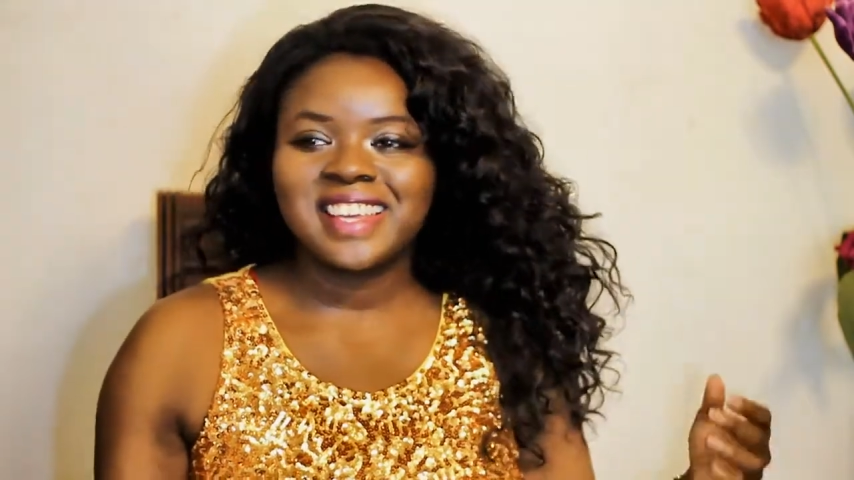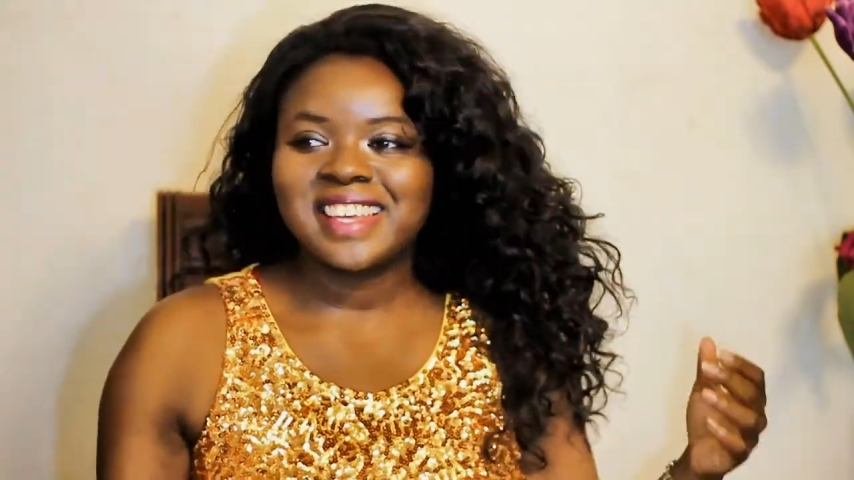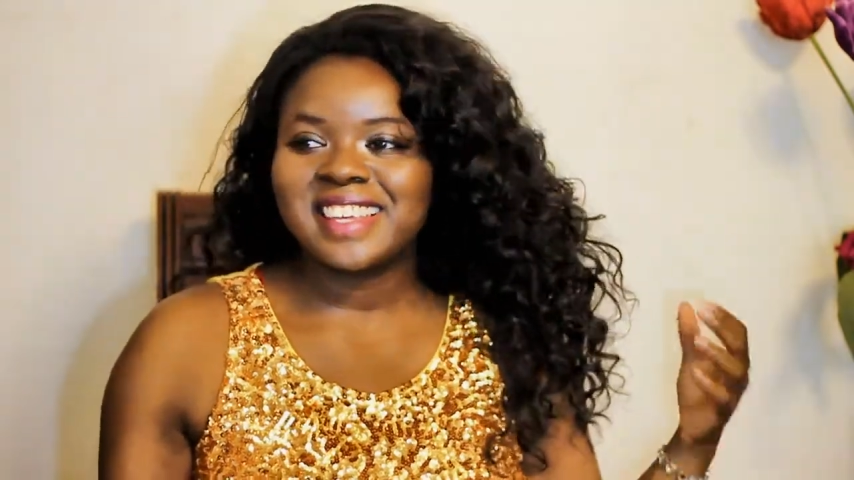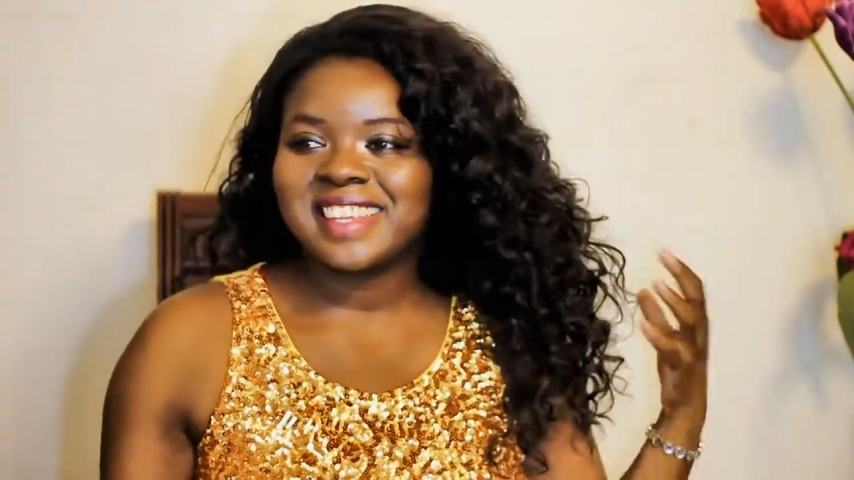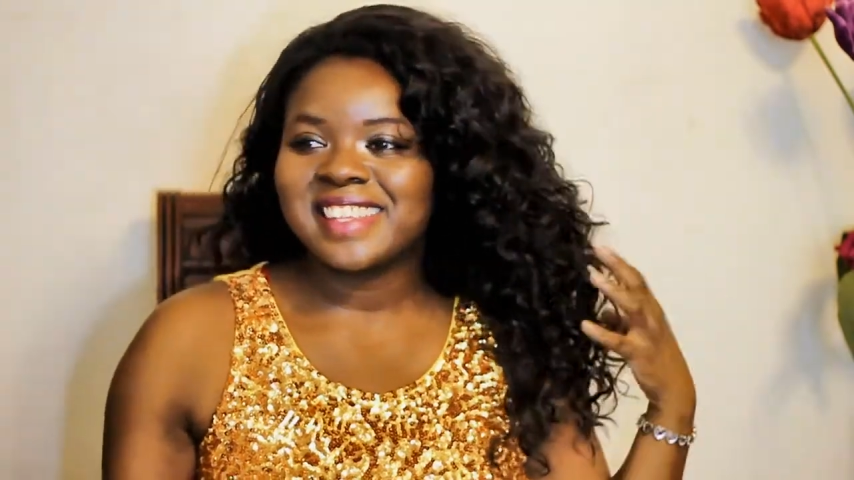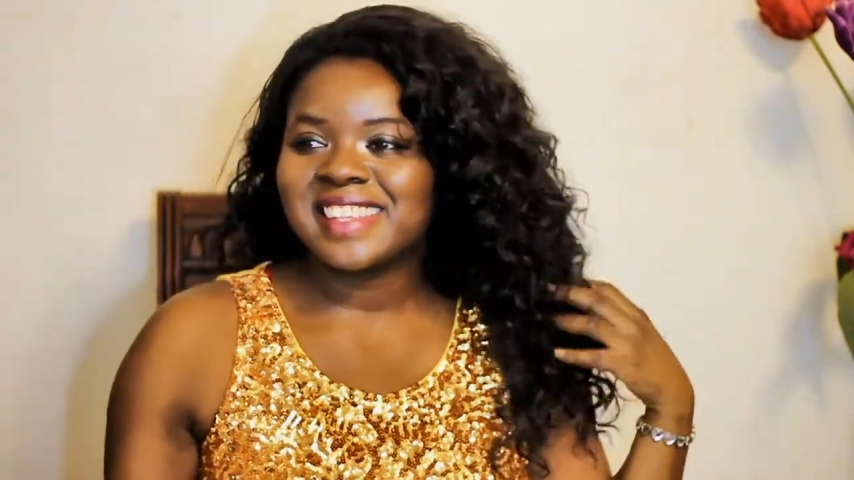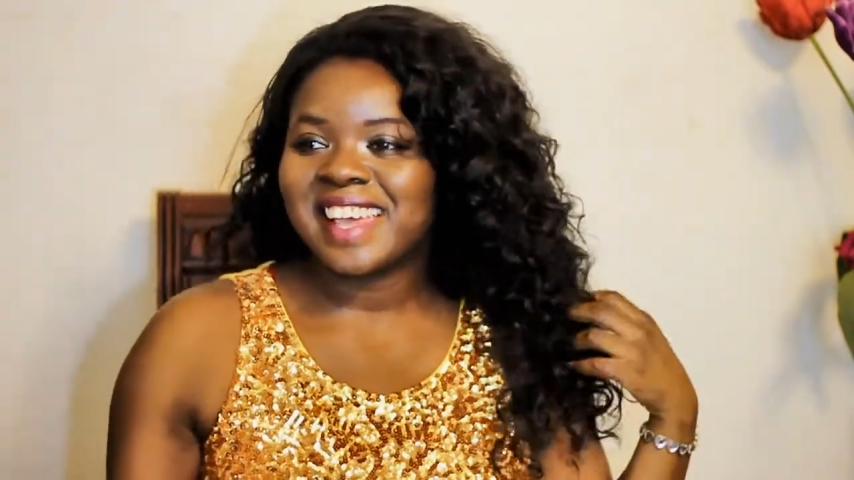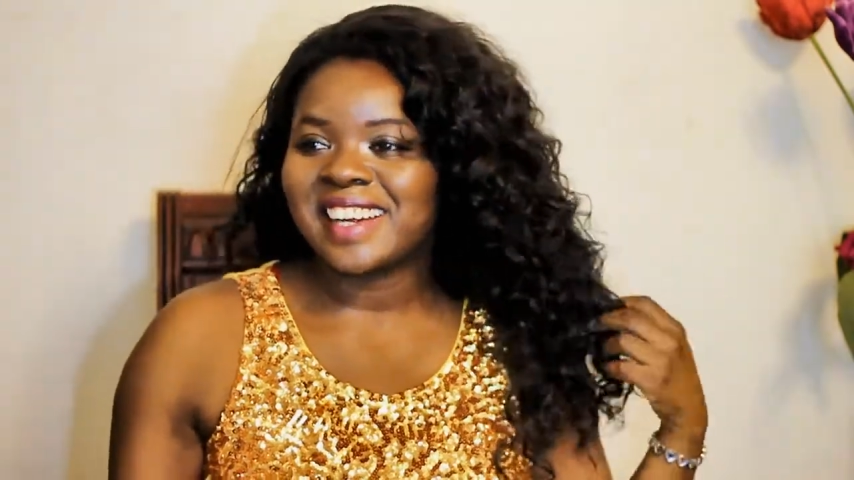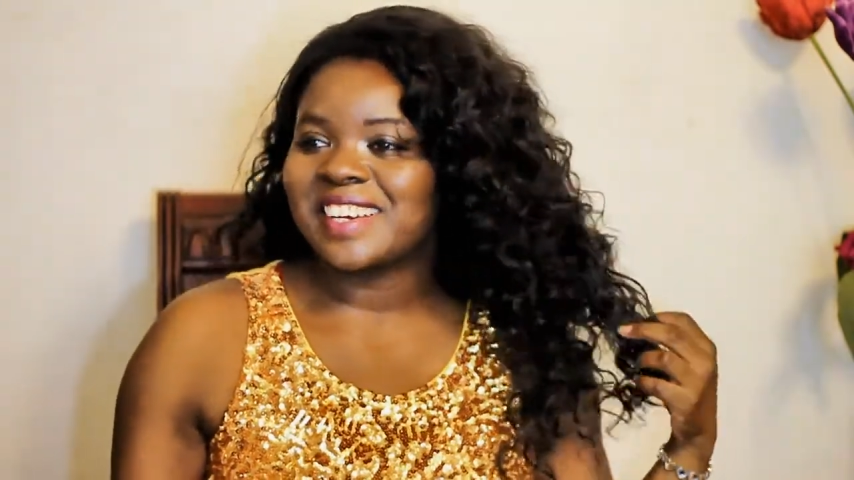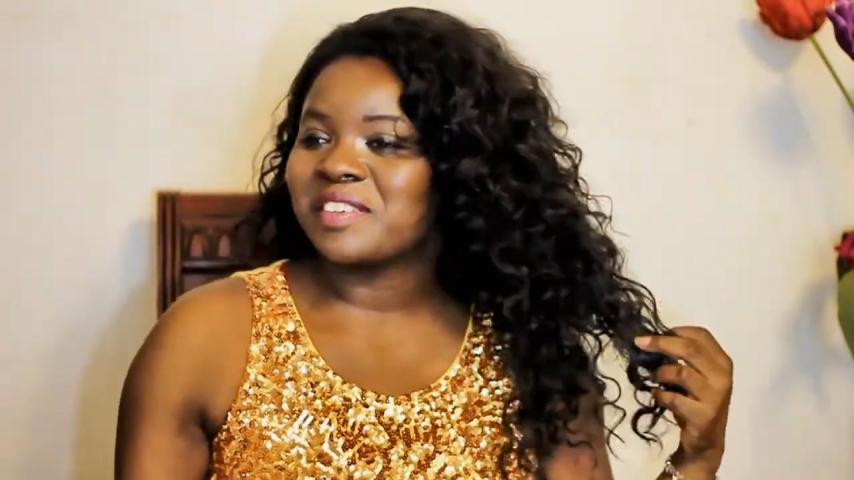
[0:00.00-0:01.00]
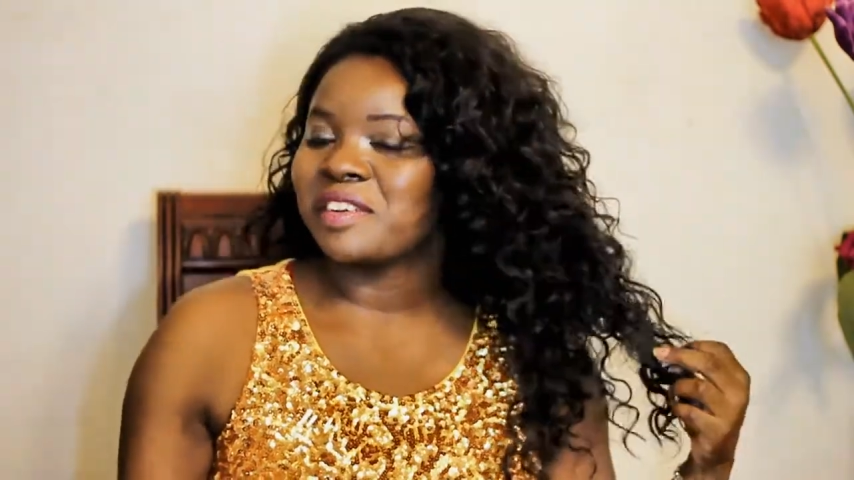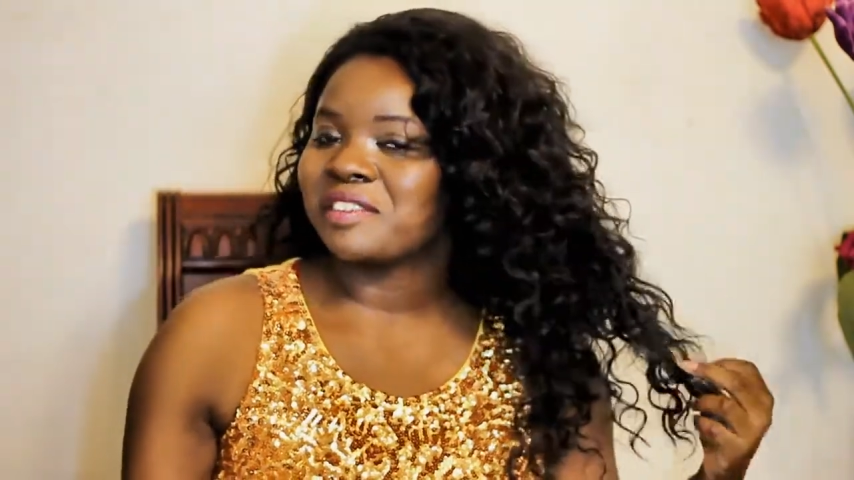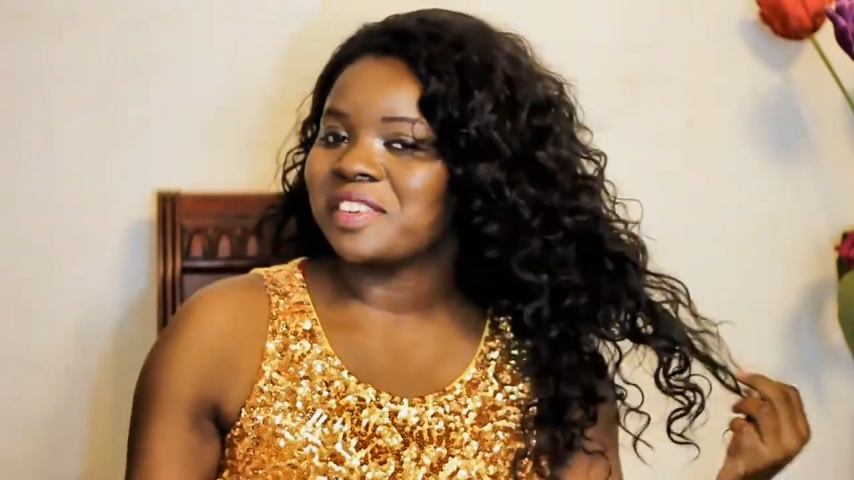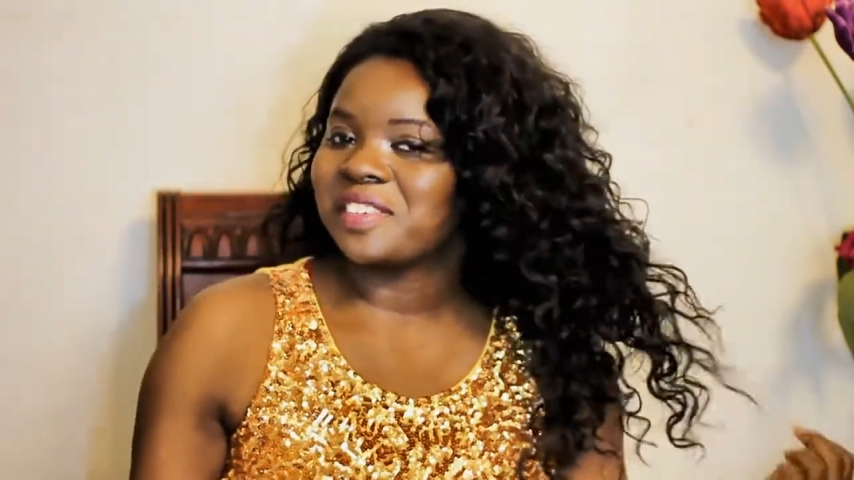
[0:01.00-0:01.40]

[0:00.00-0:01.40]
is, I don't know if I feel